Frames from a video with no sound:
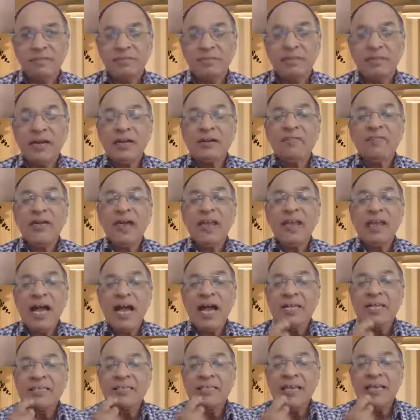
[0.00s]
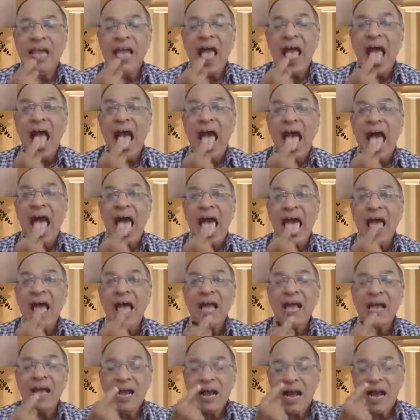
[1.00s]
But when I say
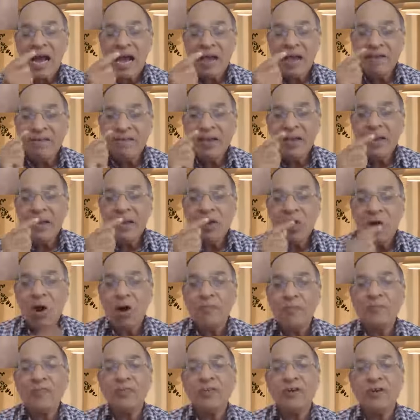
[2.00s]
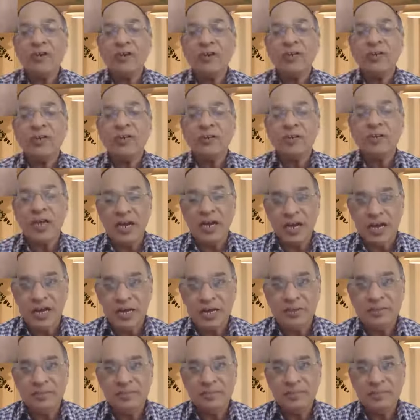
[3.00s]
ah, I will observe the
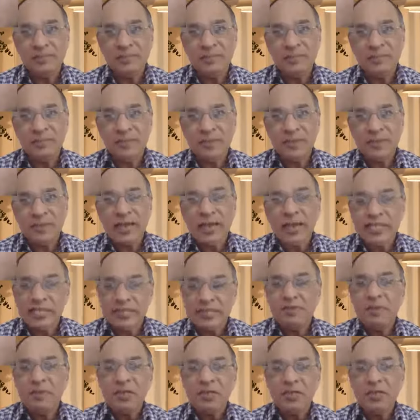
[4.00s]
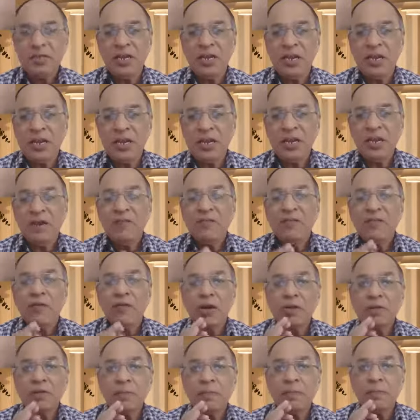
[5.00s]
tongue, especially
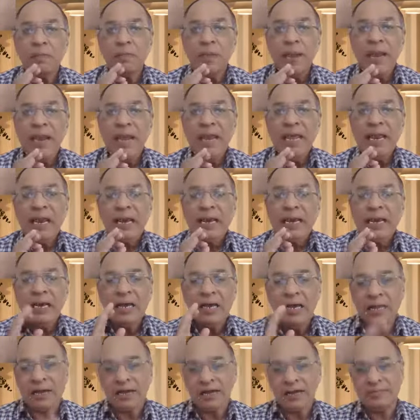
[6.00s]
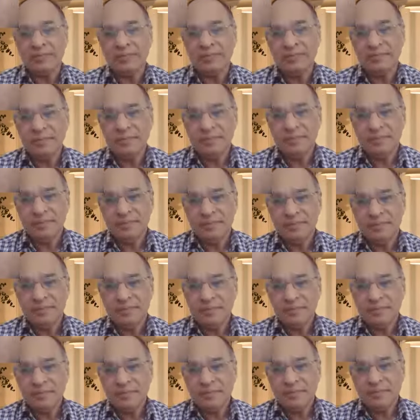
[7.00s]
for the pale color,
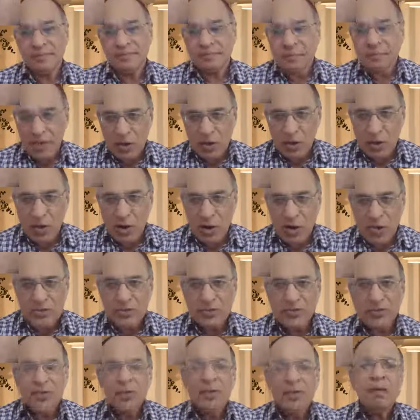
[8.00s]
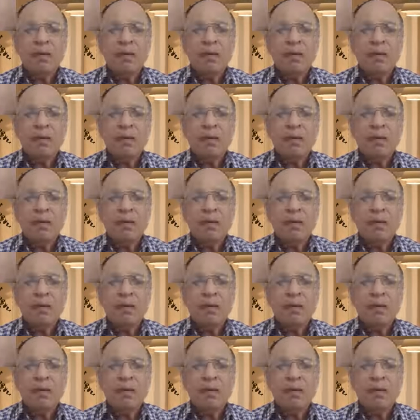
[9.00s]
because